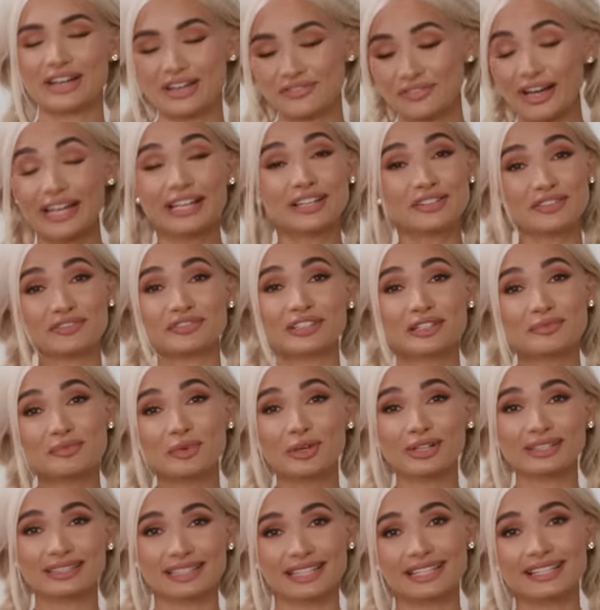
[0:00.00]
If I could fit
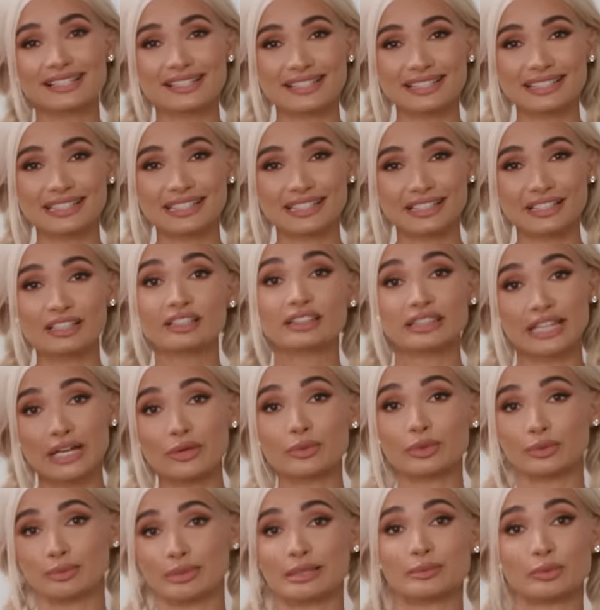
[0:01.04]
more things in here, there
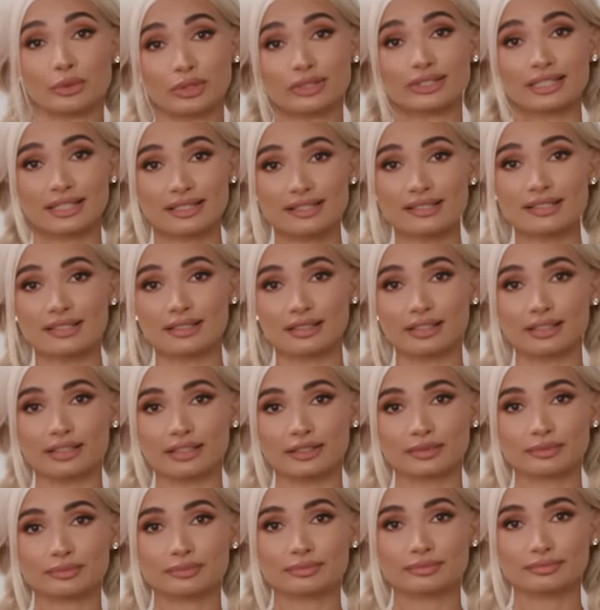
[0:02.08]
would be more things in here.